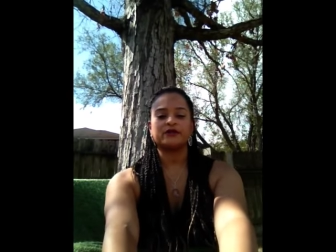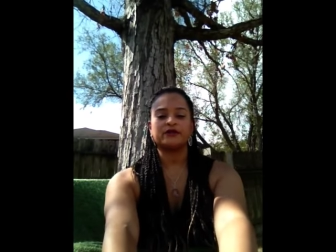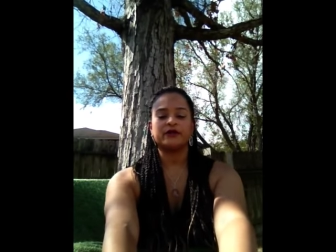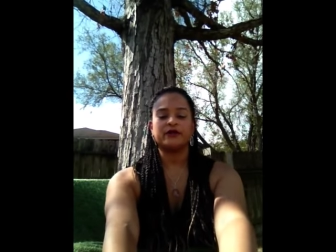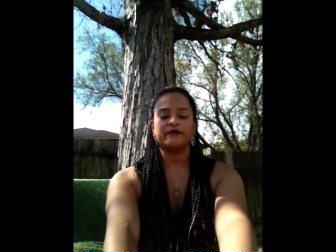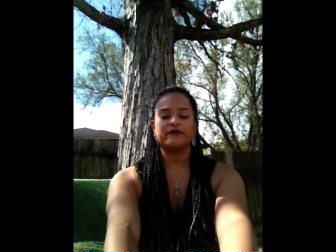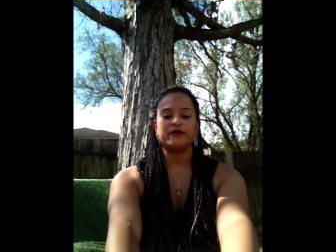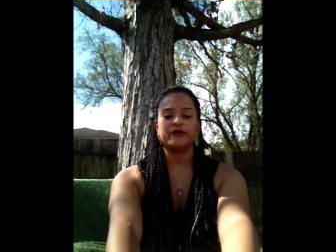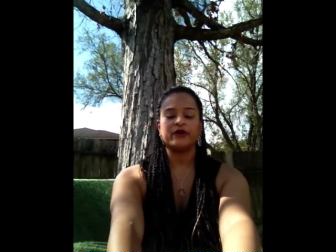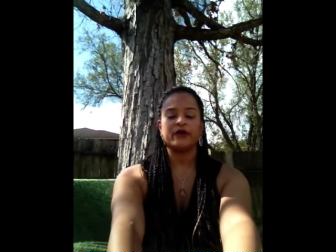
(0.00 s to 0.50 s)

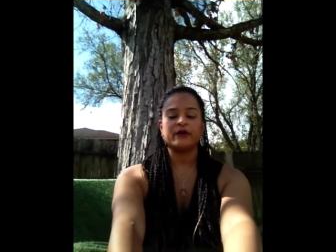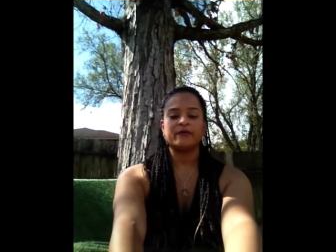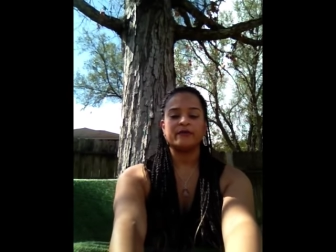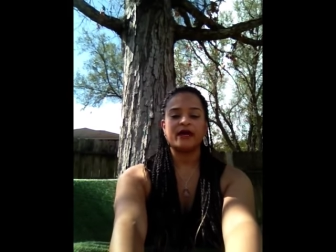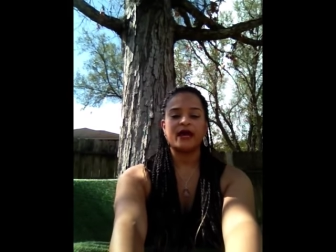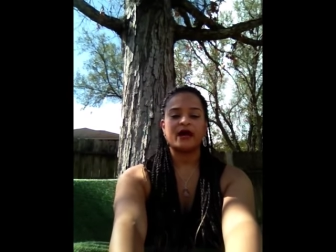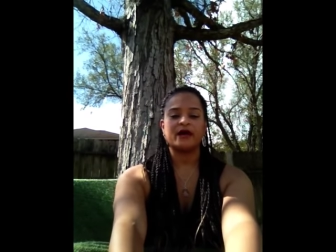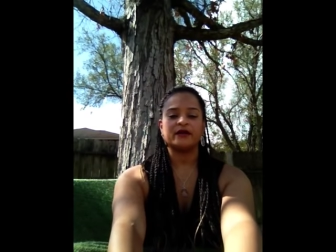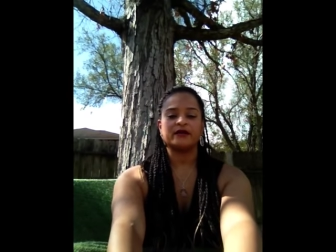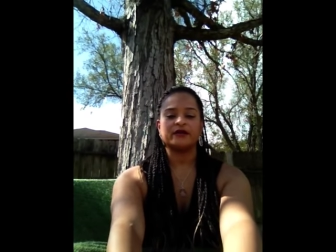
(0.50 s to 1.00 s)
if you're in
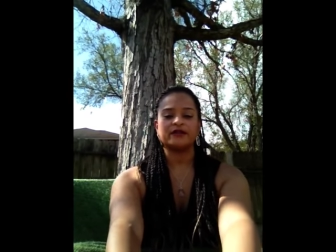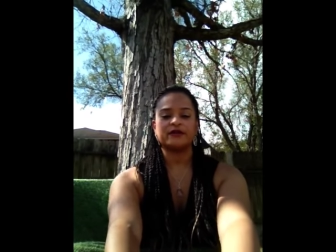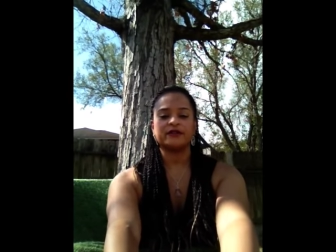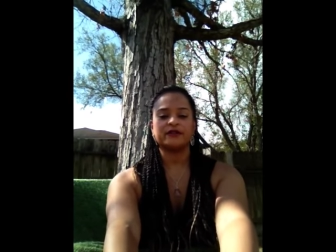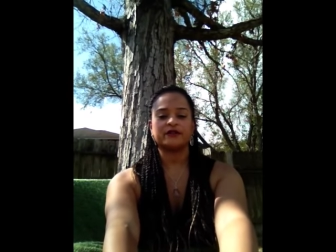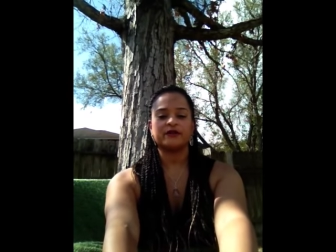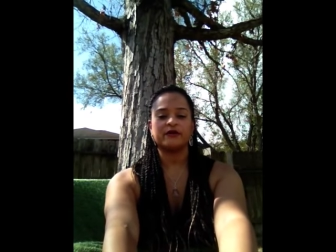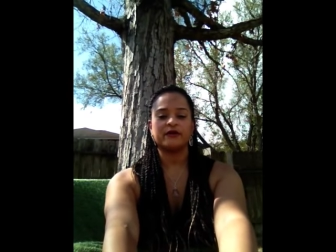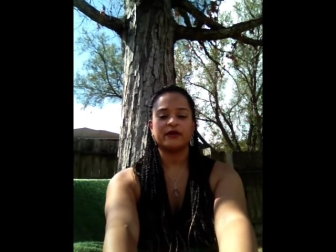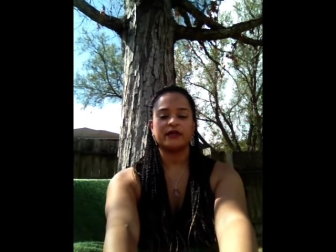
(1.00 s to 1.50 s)
balance, you're
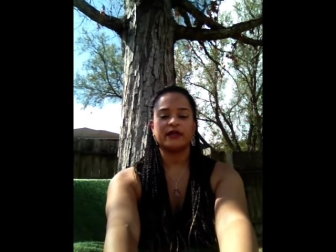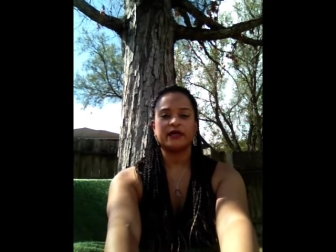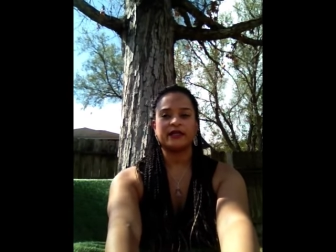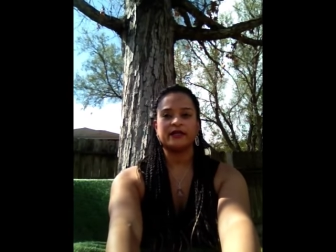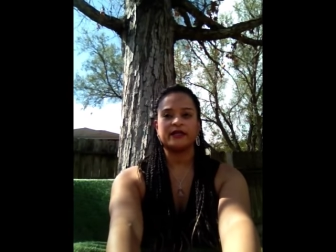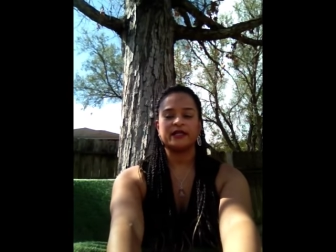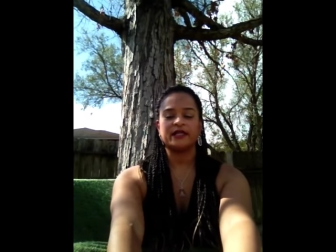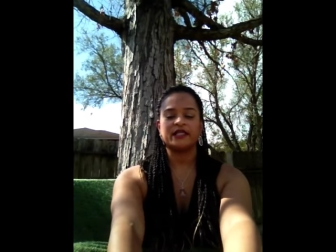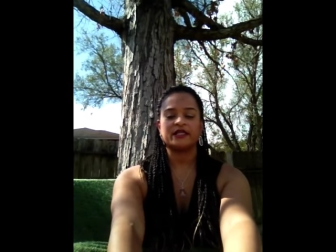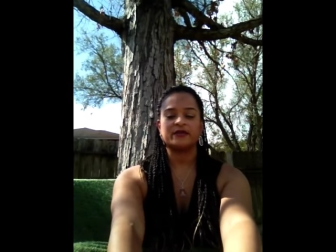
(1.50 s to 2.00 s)
just going like
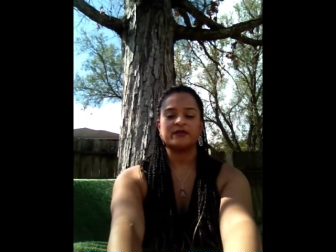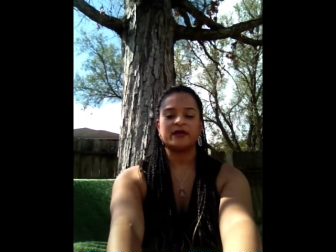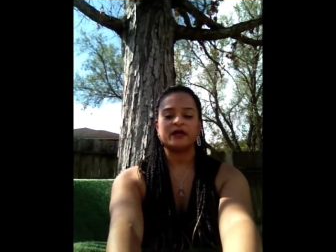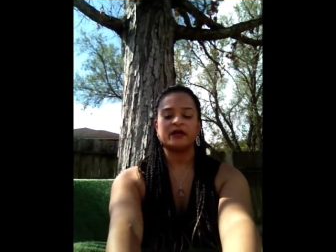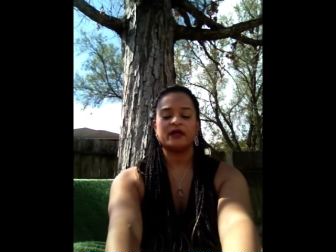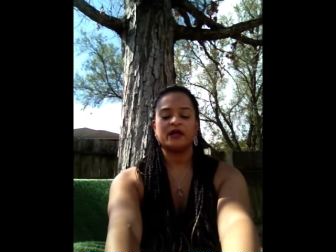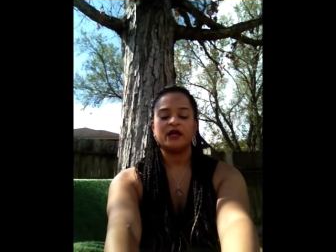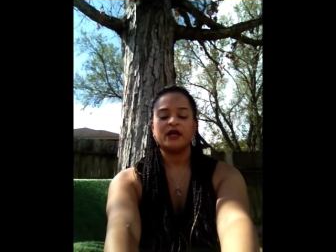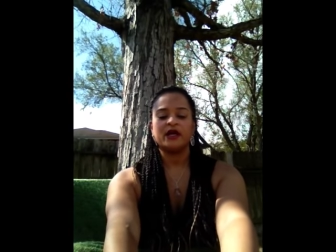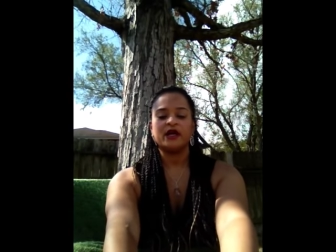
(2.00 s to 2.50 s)
this,
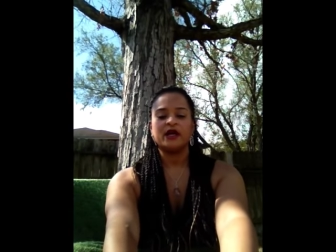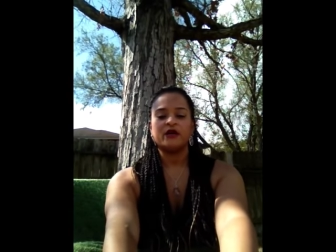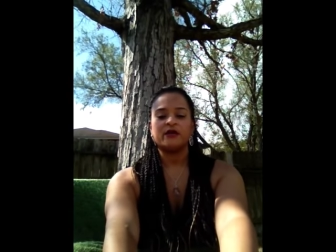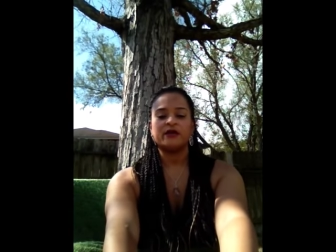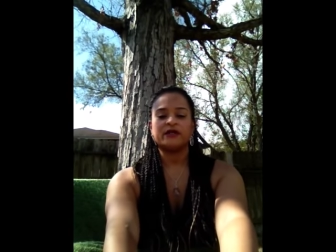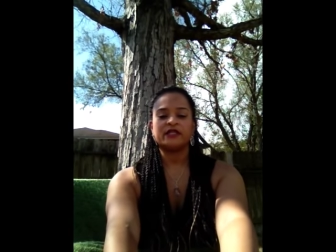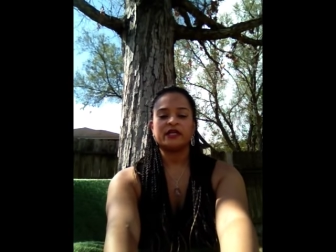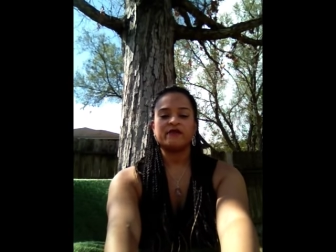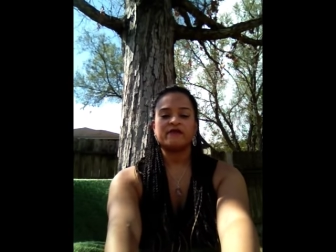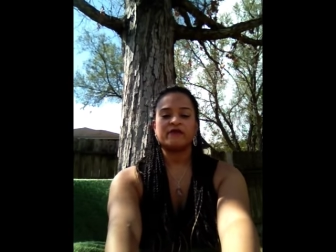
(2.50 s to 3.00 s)
but
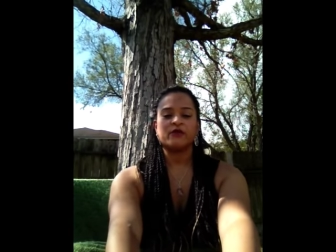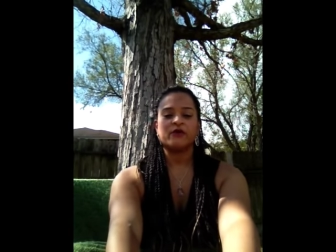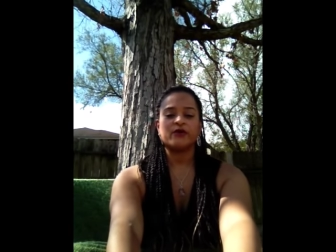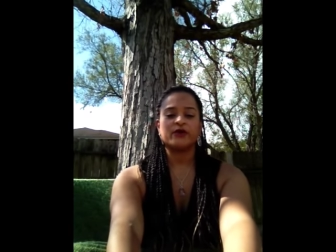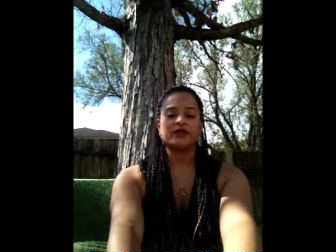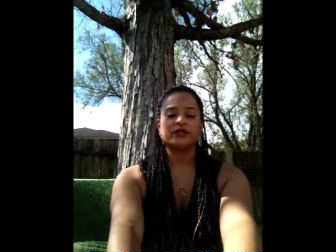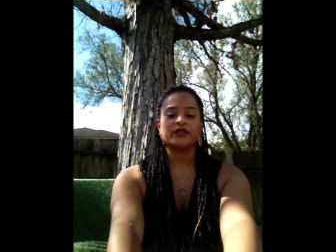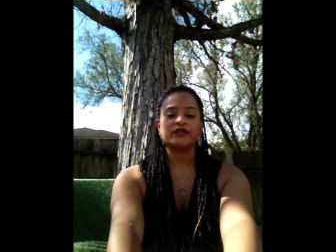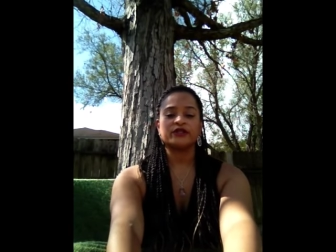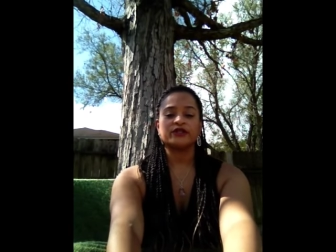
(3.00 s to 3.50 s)
whichever
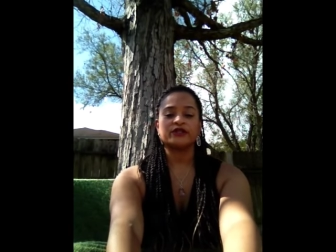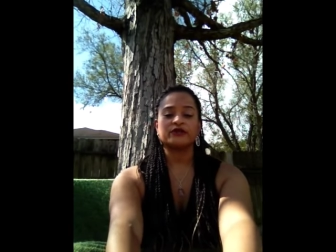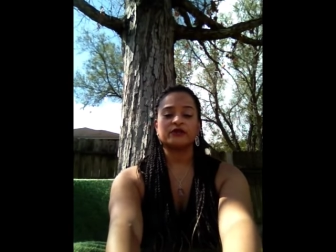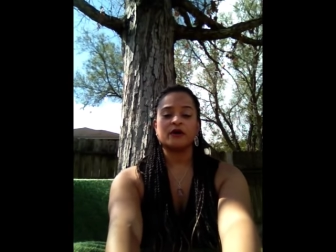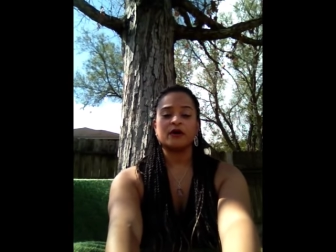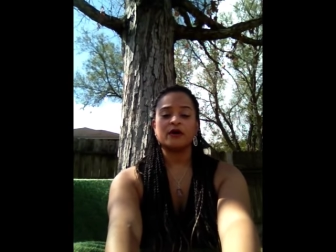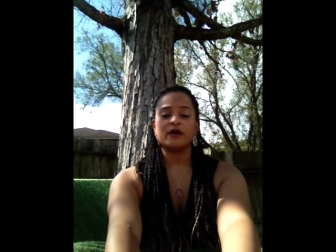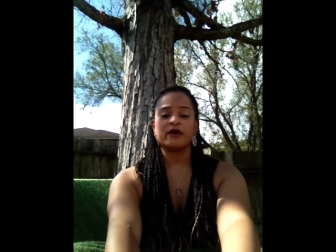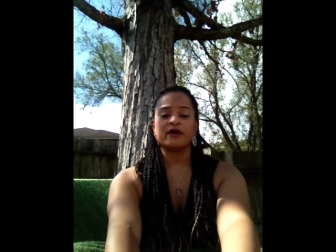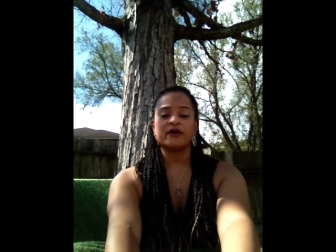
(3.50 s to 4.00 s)
horse is
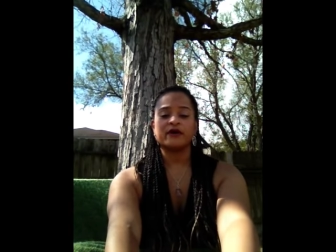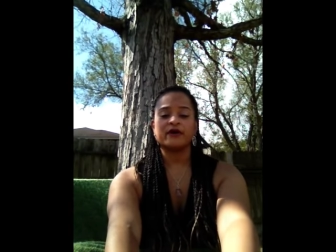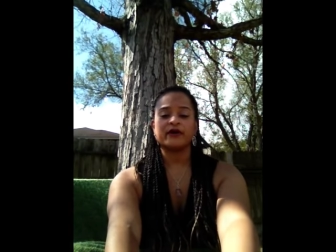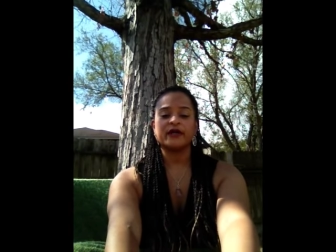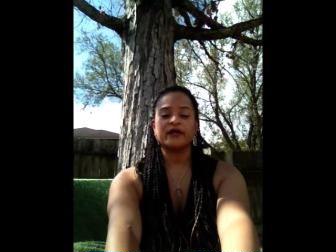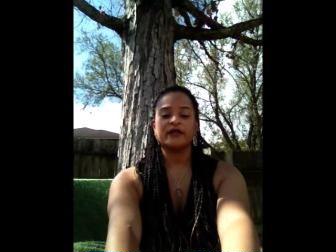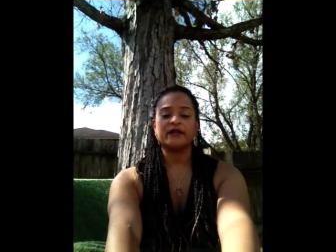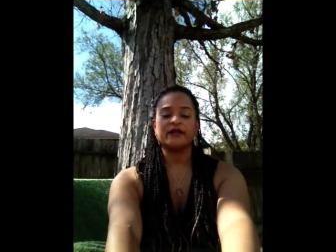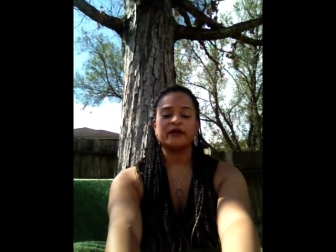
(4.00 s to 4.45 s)
stronger in